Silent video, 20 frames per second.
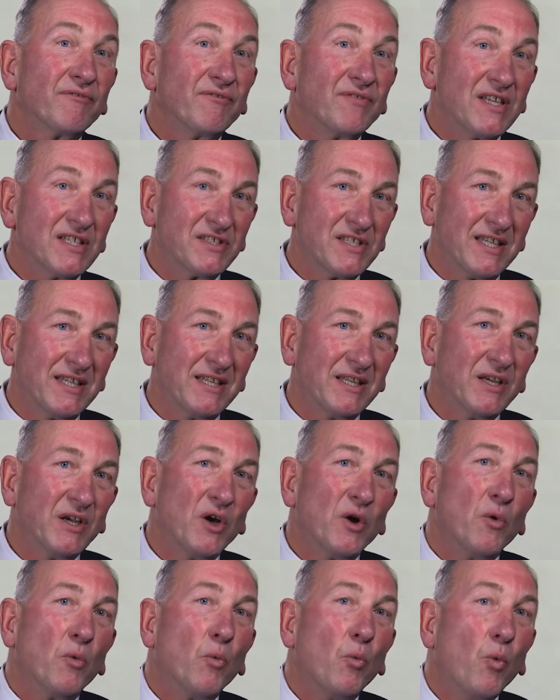visit
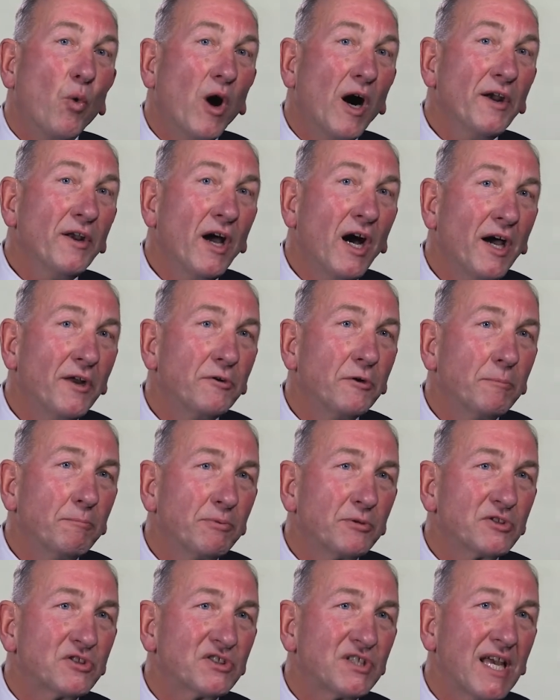
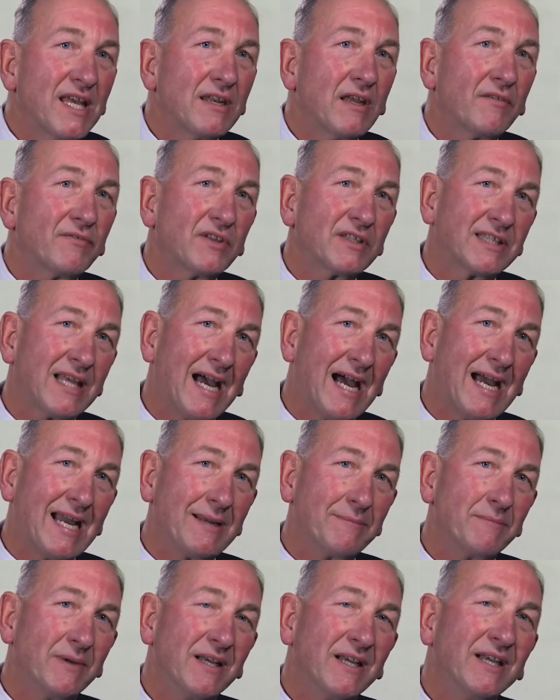100% of the
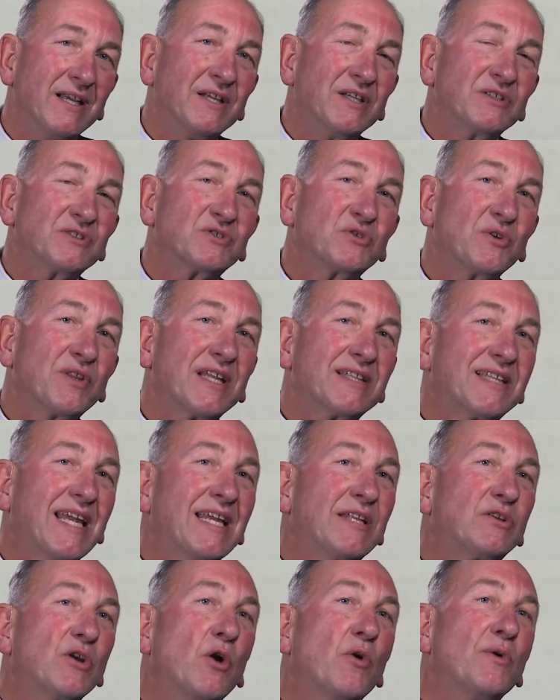time so that they
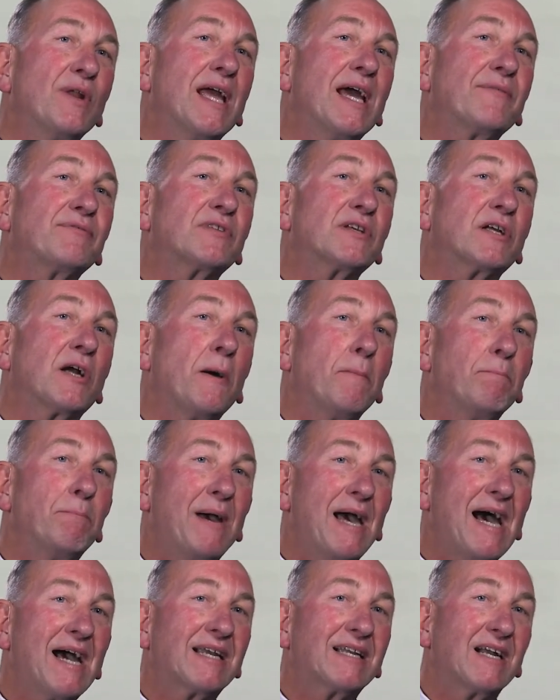don't have to come
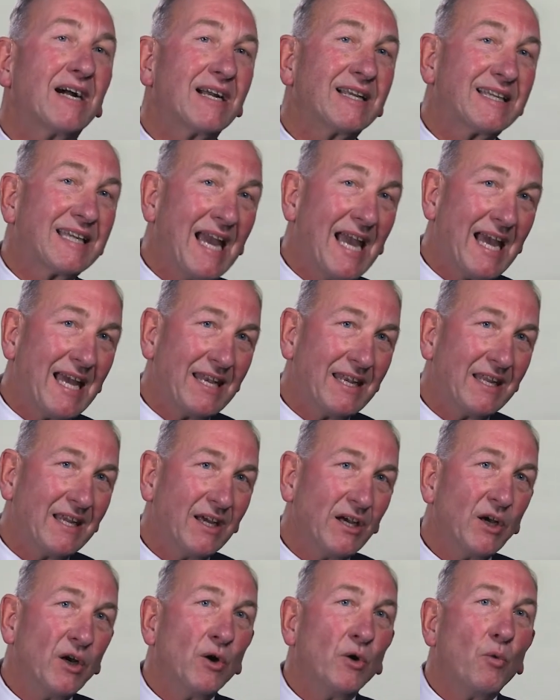back again.
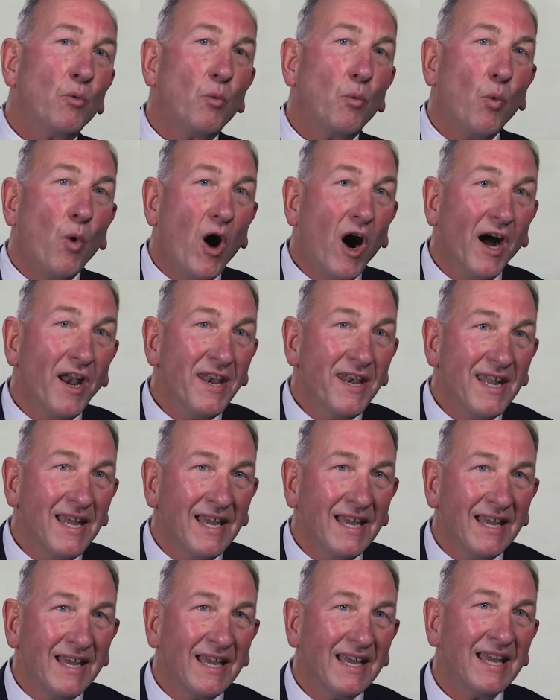One
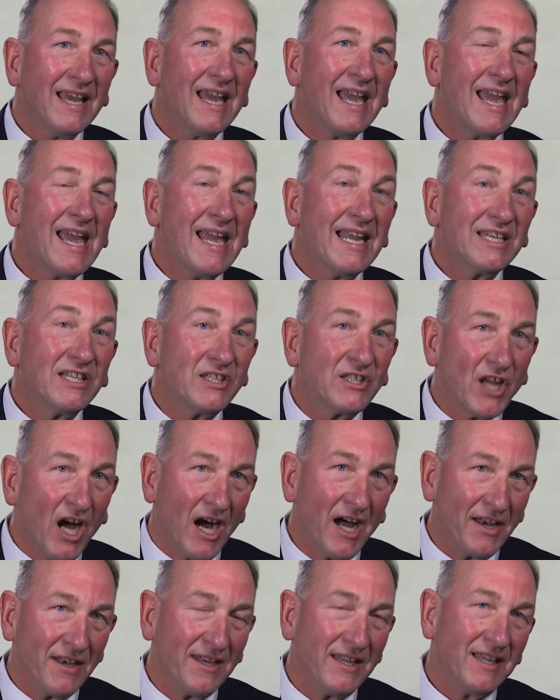and
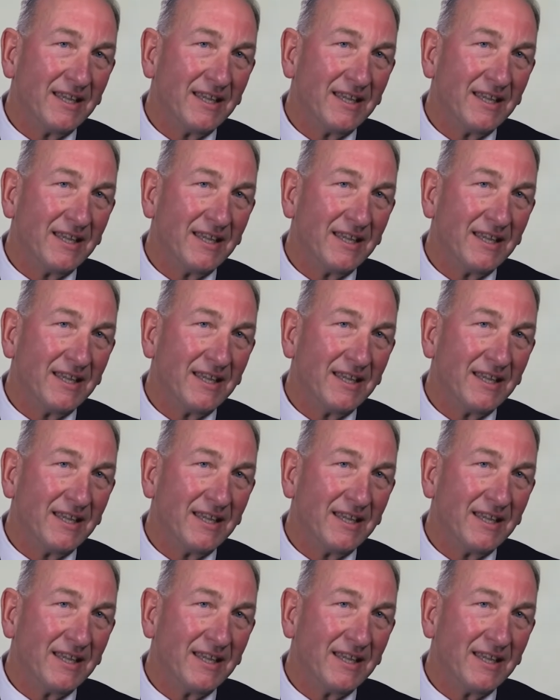done.